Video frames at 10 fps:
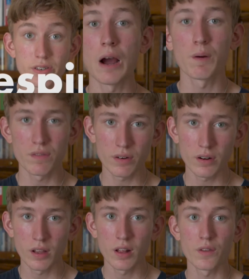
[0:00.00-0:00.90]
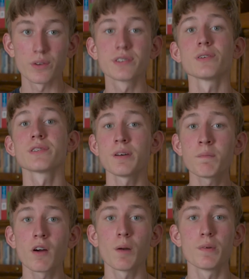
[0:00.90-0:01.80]
However, there is still some
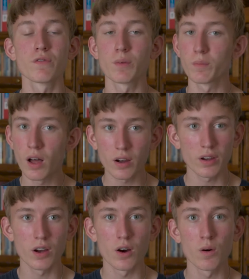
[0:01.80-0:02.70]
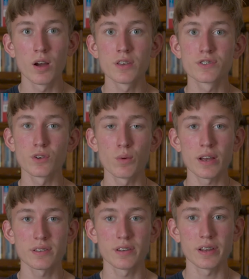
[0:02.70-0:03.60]
carbon from long ago still
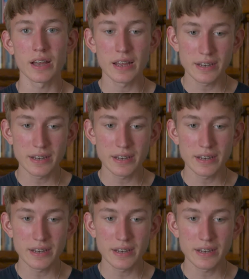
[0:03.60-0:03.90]
resting